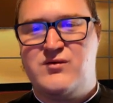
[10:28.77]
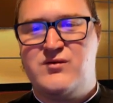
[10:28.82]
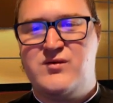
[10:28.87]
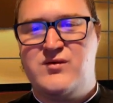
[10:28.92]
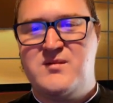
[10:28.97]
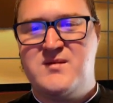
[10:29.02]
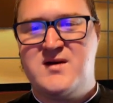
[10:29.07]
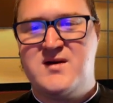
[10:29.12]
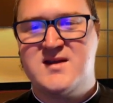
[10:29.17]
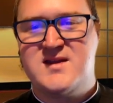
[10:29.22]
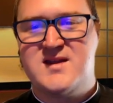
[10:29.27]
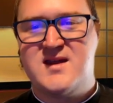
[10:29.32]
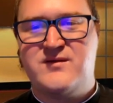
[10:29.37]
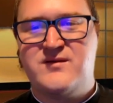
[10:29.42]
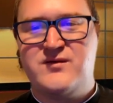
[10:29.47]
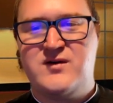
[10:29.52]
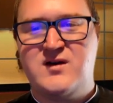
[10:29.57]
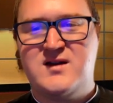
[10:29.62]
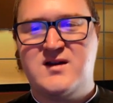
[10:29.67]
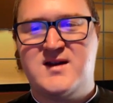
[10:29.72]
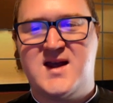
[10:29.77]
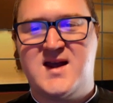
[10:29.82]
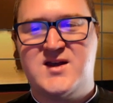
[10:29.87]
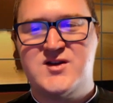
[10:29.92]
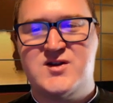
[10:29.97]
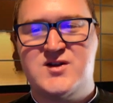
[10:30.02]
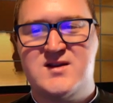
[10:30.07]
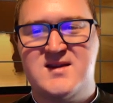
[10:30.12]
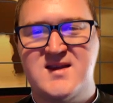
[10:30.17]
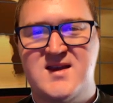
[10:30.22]
We must have good
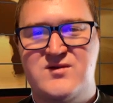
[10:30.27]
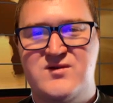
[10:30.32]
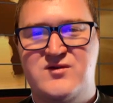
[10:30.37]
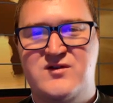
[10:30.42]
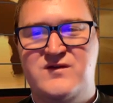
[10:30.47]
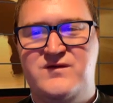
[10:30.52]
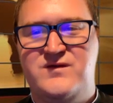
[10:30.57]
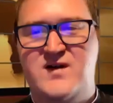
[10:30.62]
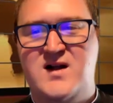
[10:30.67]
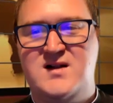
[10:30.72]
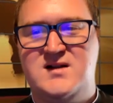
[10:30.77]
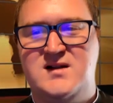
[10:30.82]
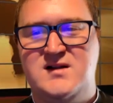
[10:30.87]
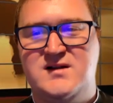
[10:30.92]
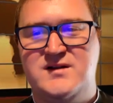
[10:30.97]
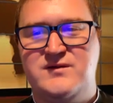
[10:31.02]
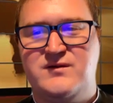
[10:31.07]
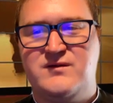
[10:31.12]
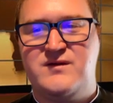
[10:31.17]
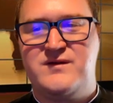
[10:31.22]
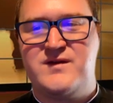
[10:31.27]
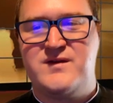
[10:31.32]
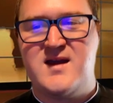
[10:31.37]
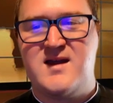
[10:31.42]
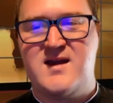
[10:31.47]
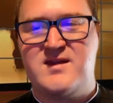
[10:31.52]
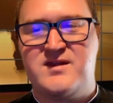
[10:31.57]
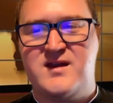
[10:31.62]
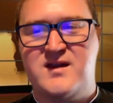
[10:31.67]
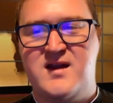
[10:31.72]
actions that will follow with
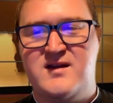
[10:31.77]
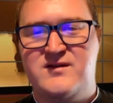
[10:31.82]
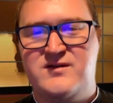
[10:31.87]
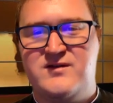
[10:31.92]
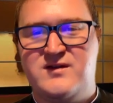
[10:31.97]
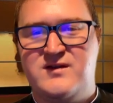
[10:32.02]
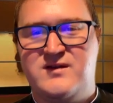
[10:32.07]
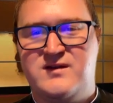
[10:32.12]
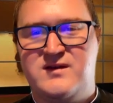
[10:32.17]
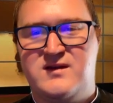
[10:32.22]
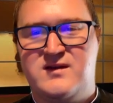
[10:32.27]
that faith.